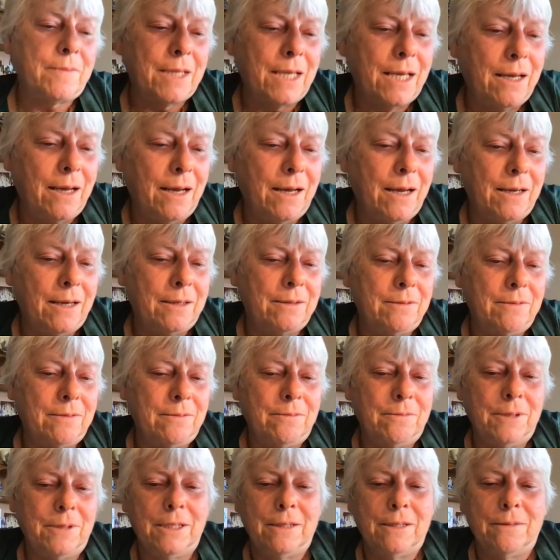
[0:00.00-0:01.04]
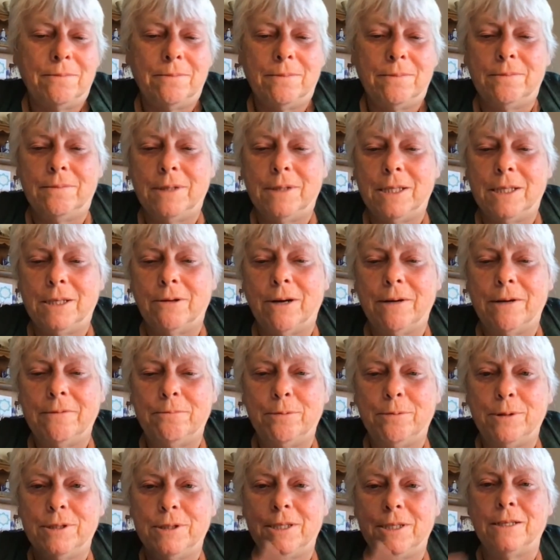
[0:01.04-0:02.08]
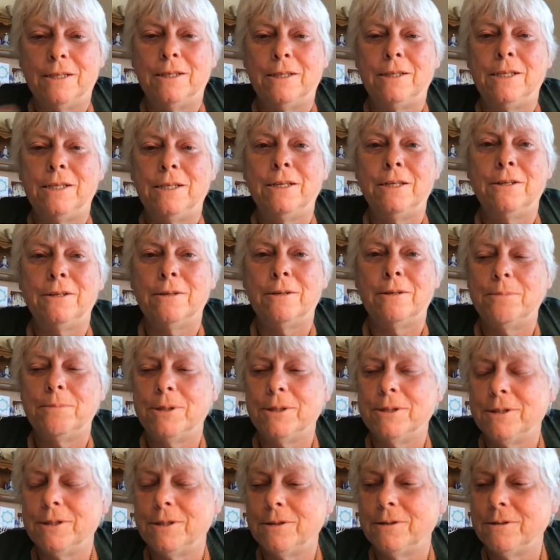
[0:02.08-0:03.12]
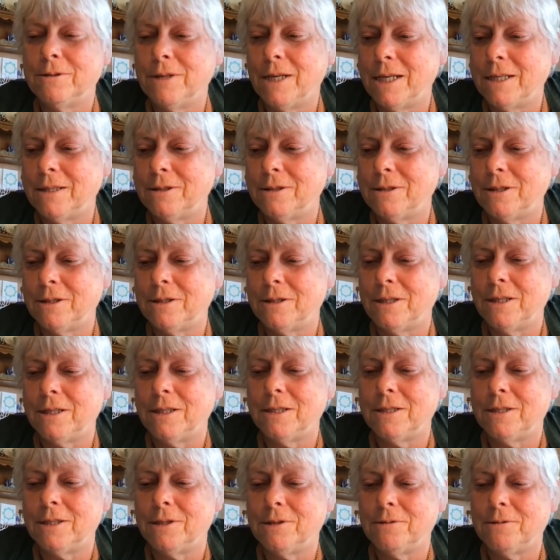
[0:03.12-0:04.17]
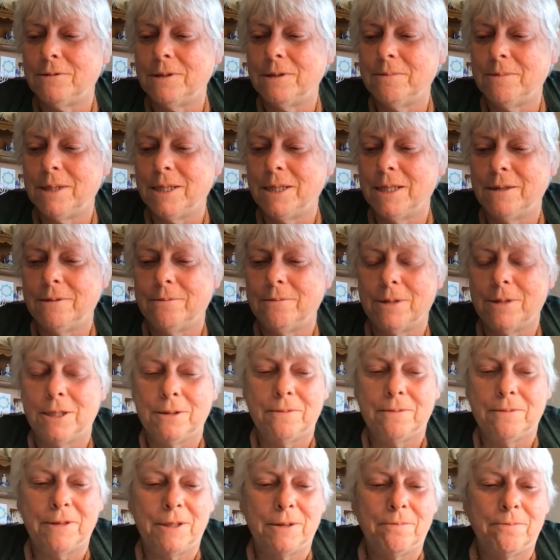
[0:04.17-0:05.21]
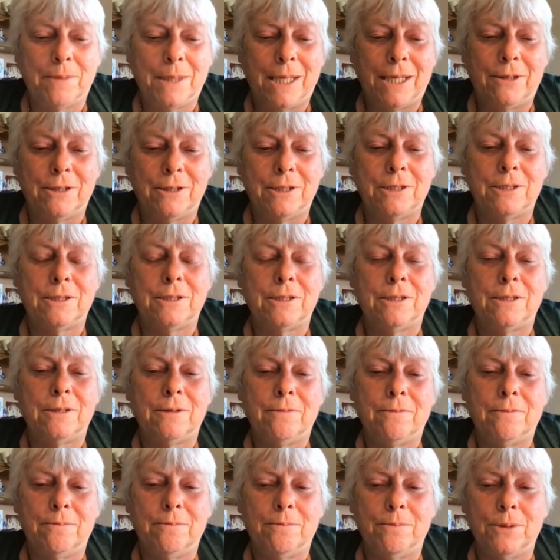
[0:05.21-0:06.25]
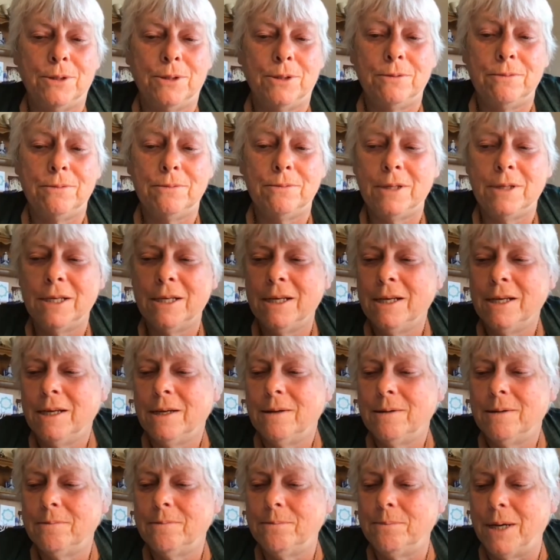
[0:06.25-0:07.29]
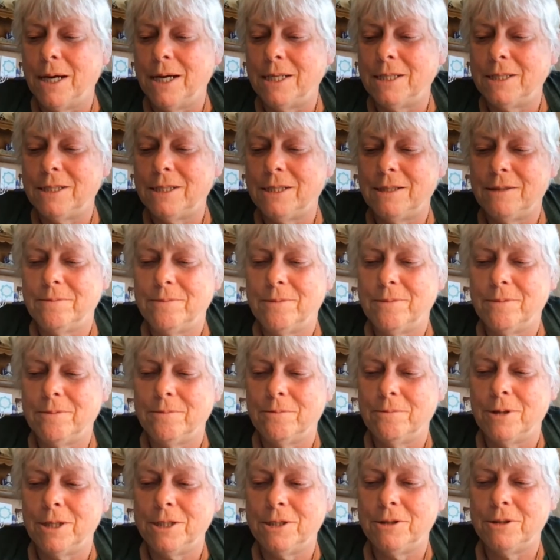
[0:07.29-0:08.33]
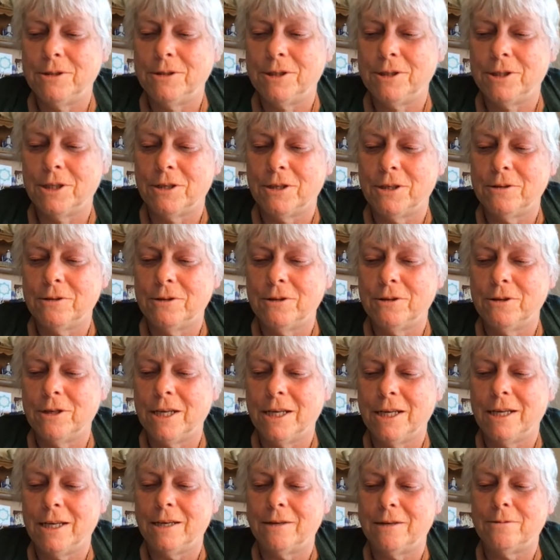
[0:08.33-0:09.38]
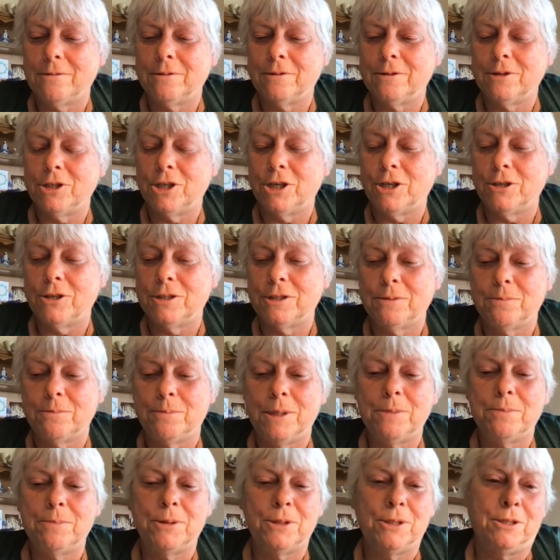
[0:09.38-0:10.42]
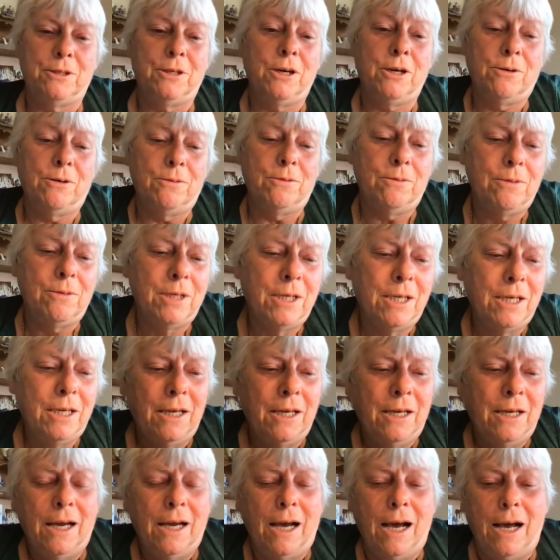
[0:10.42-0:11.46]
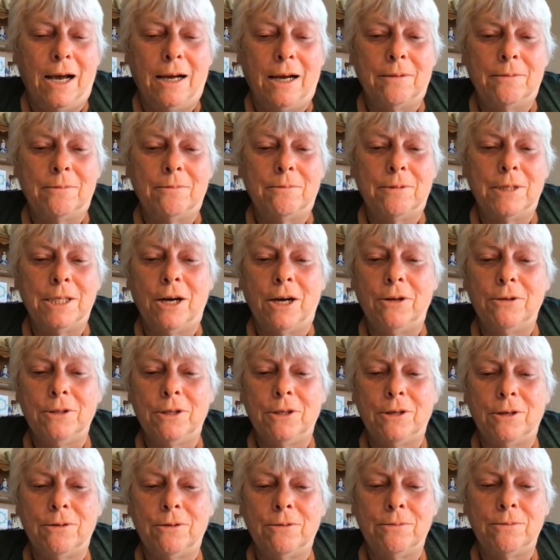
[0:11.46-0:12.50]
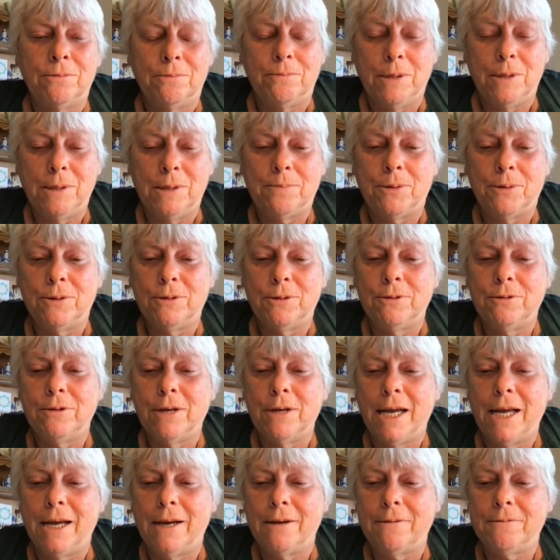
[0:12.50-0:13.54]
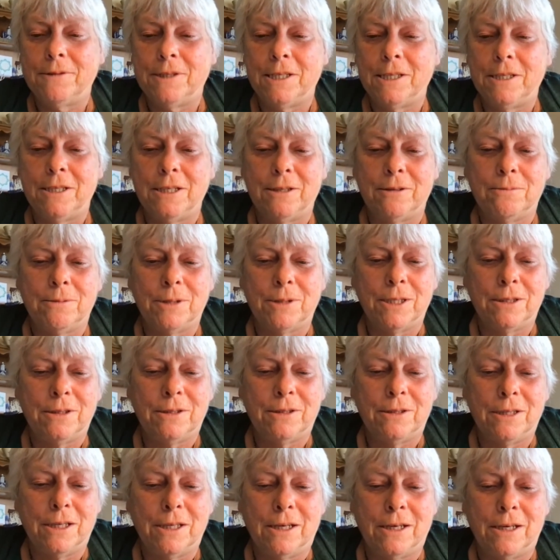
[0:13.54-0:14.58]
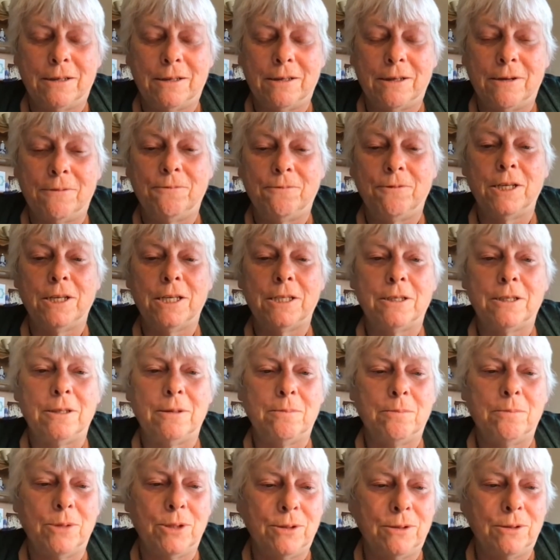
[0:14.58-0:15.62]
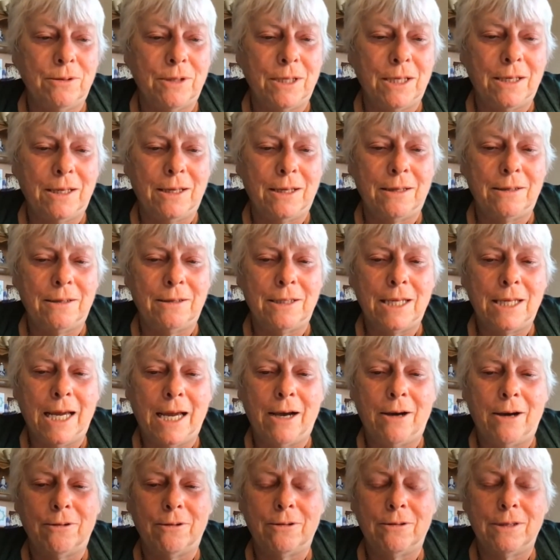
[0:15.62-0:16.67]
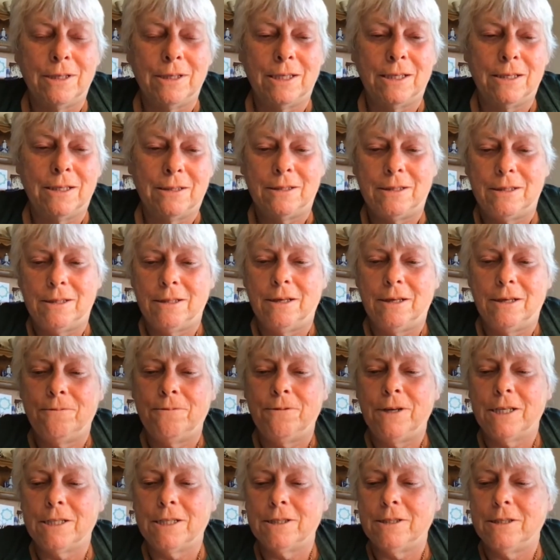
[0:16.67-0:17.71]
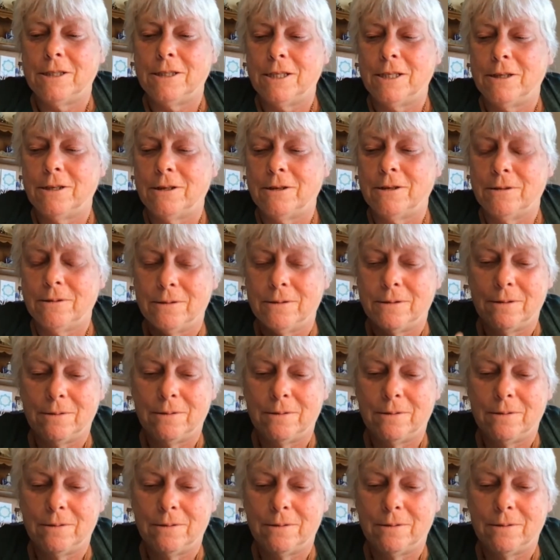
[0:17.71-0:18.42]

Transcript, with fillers: Uh, we you know, I've presented here a person who had just an extremely well-developed, balanced moon, but once you start looking at charts of people you know, uh, we all know people who have to deal with uh, afflicted moon and how it affects their